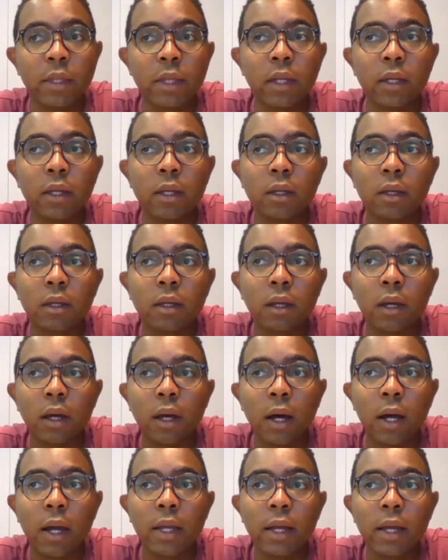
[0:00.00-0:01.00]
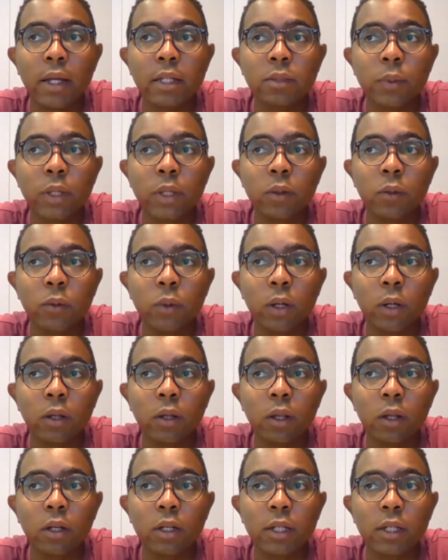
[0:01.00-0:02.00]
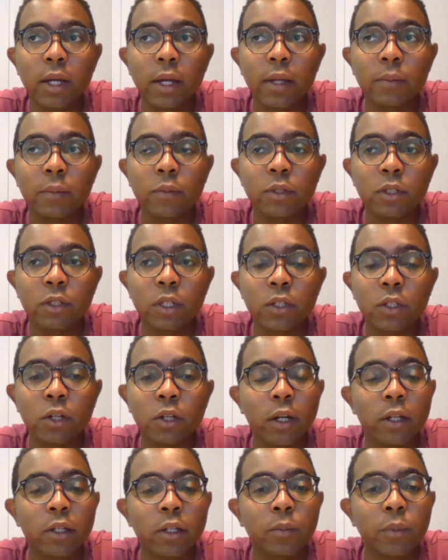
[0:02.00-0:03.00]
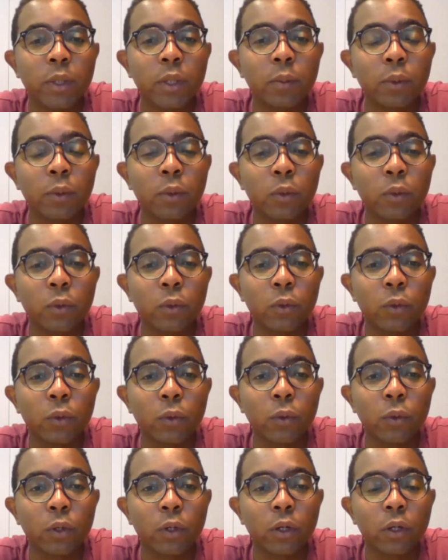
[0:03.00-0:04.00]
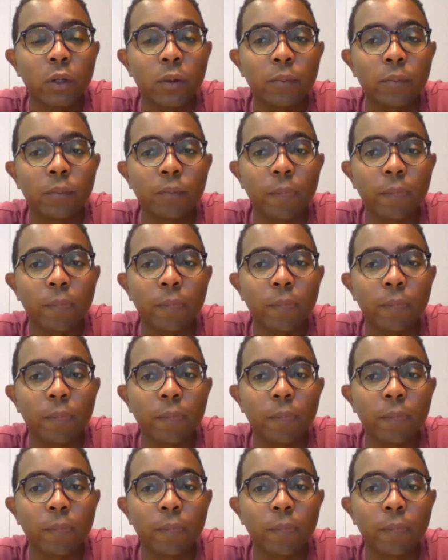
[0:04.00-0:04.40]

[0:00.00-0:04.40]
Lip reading: think I spent quite a lot of time just like talking to people who were